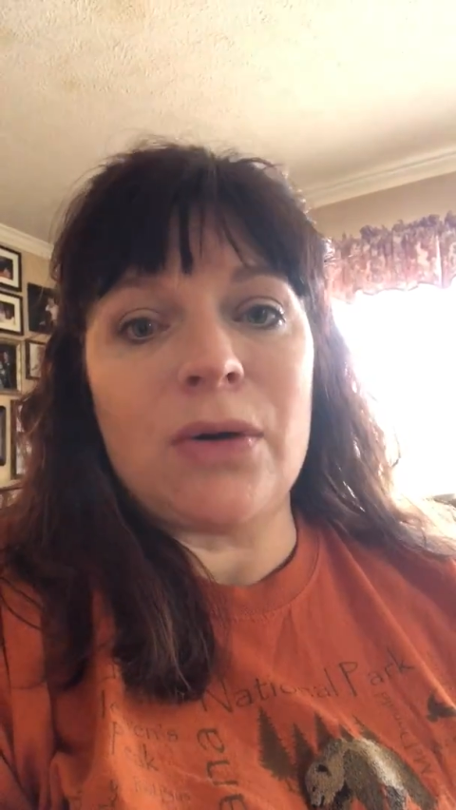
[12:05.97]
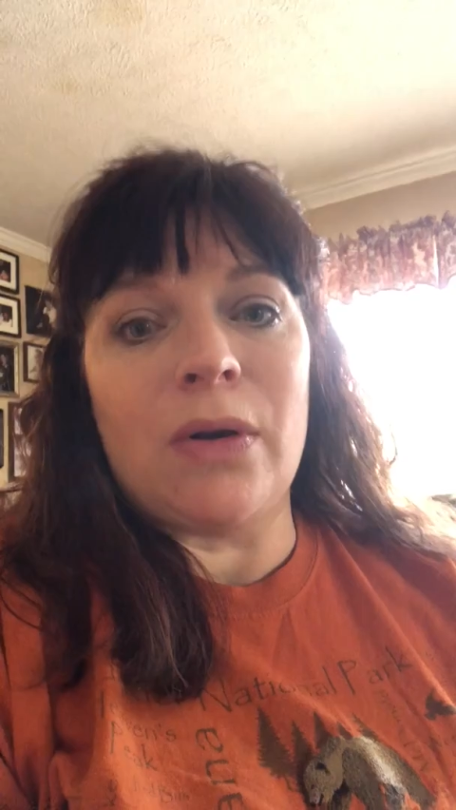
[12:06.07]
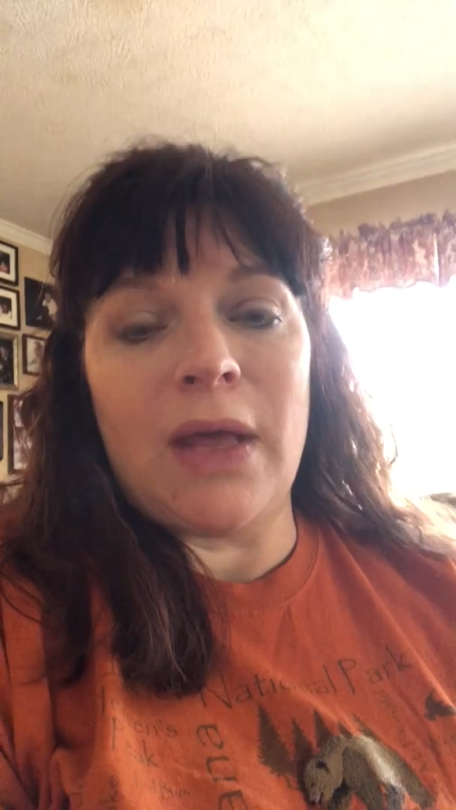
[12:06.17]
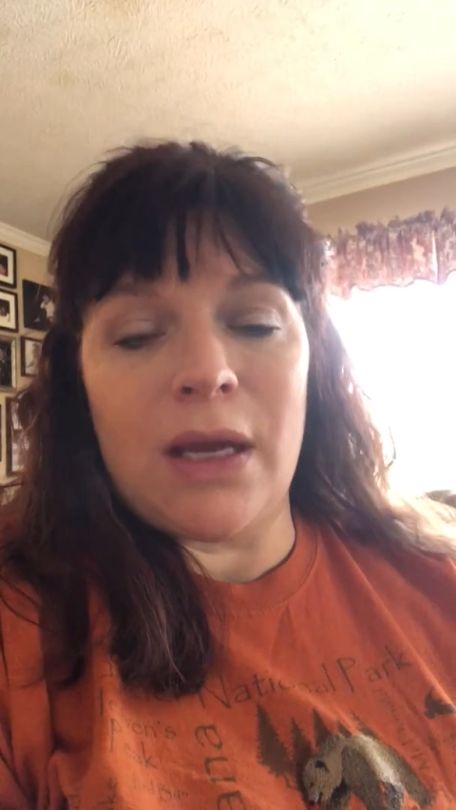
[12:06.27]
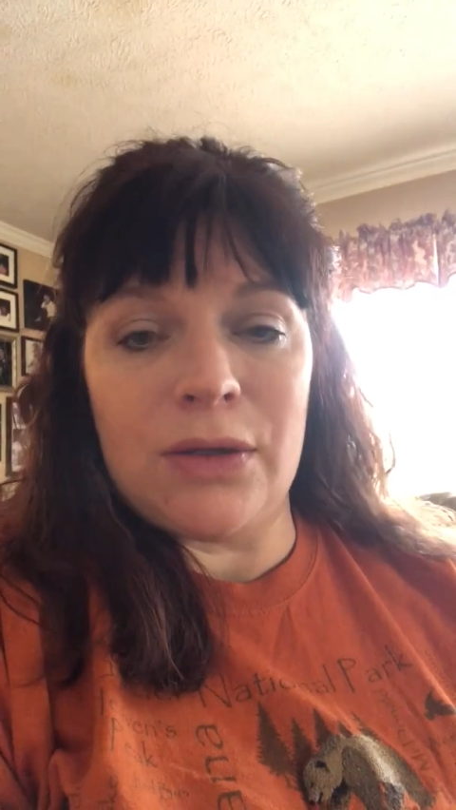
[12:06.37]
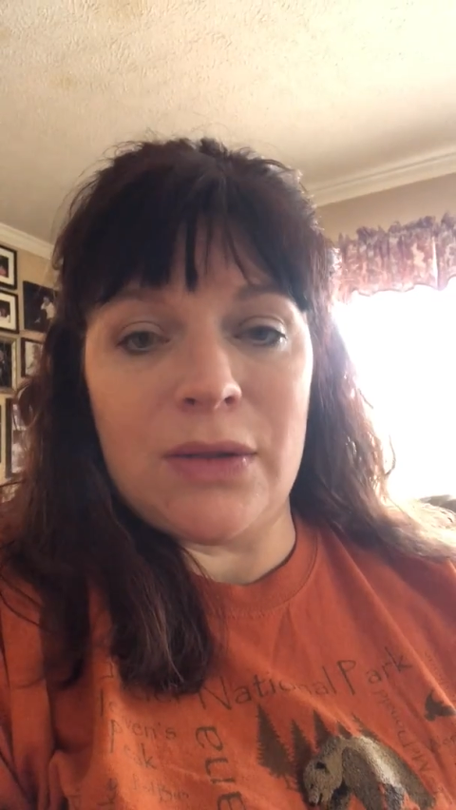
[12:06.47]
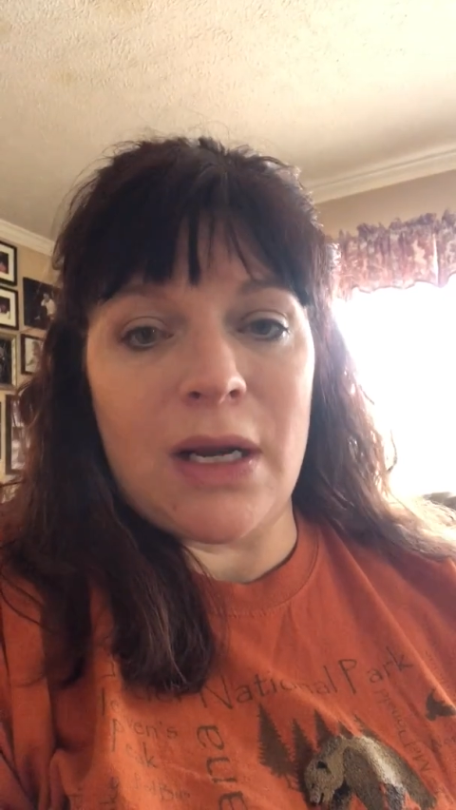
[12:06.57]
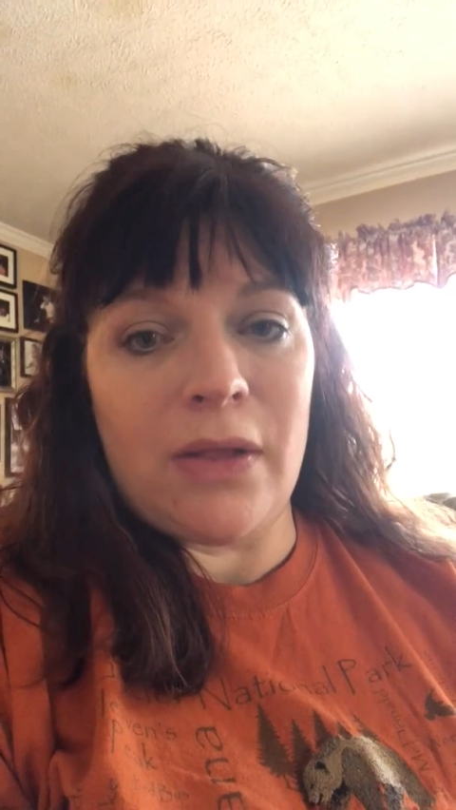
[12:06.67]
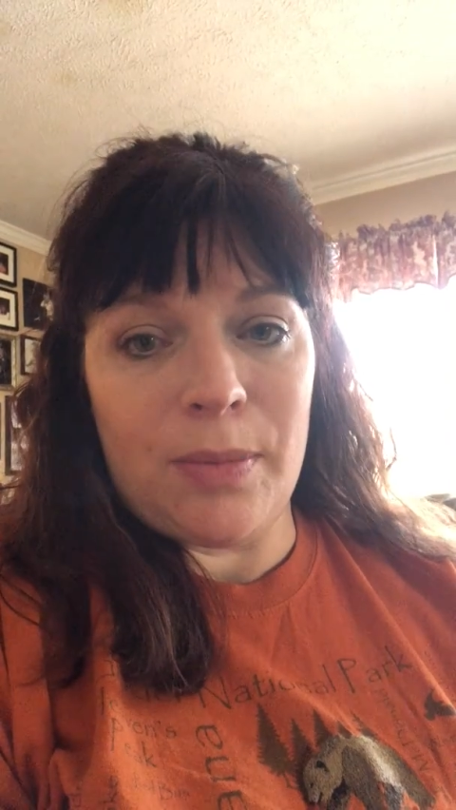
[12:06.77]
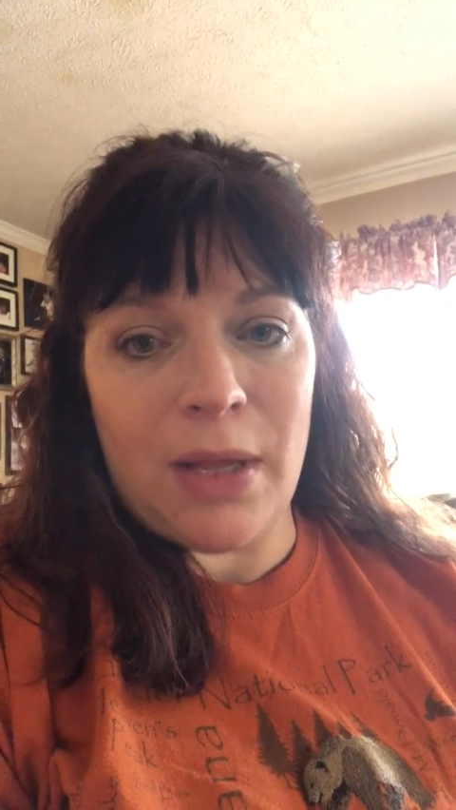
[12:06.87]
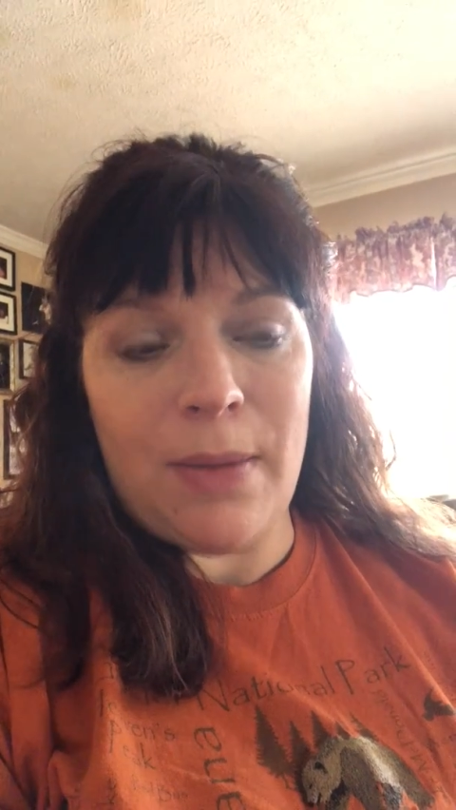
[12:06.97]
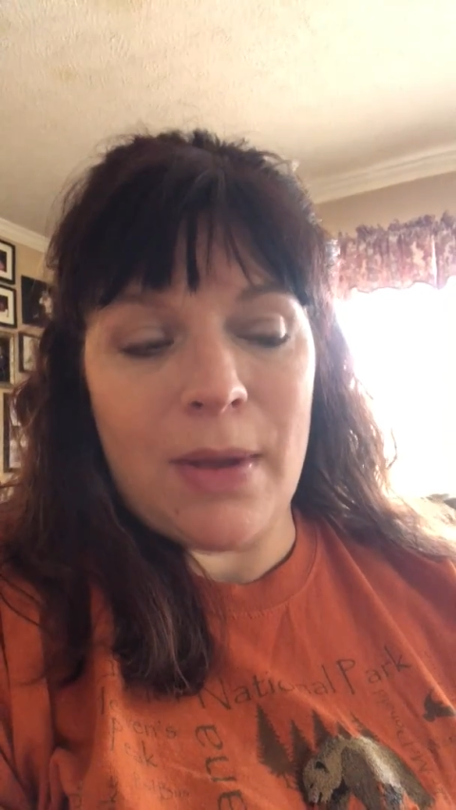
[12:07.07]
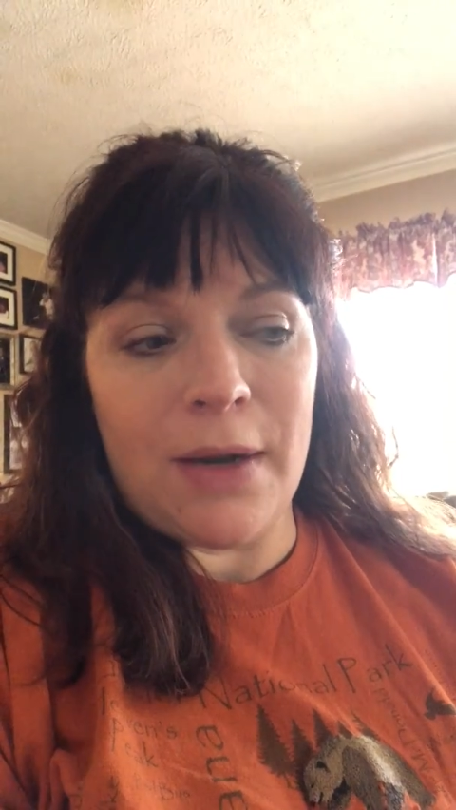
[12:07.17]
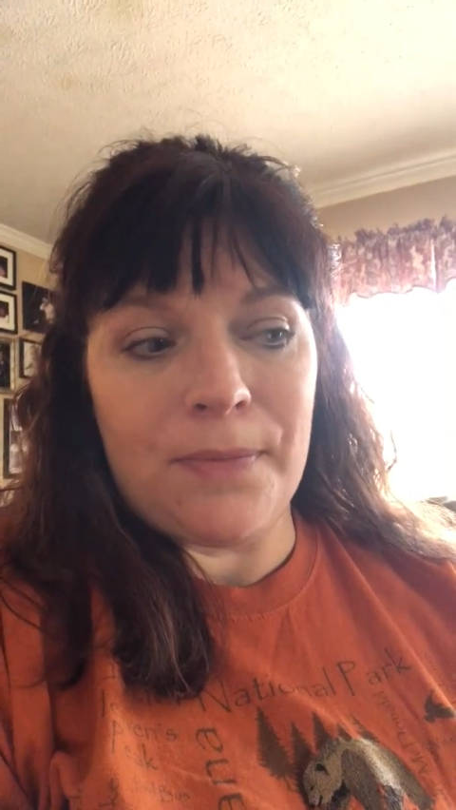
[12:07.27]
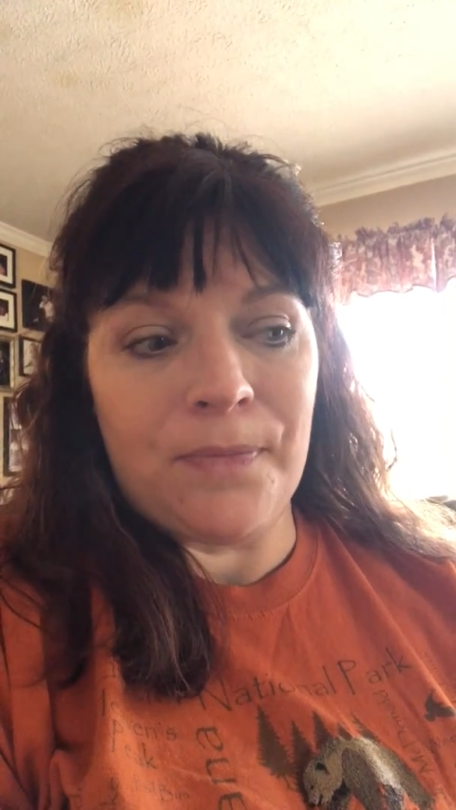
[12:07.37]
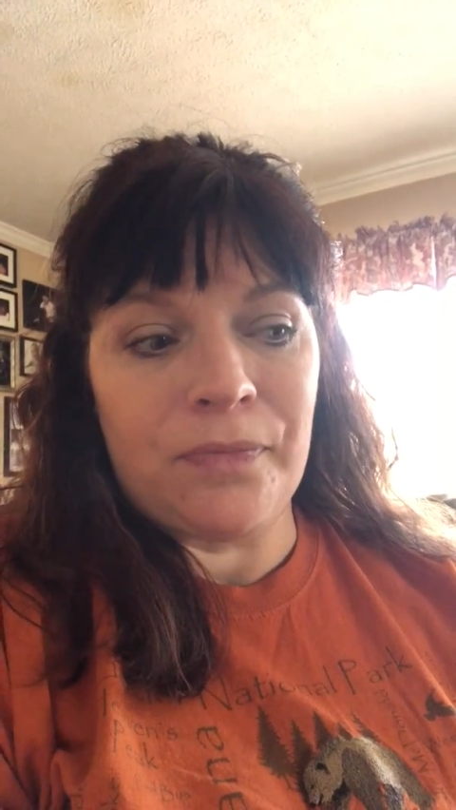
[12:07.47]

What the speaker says: or they can do that in their playpen.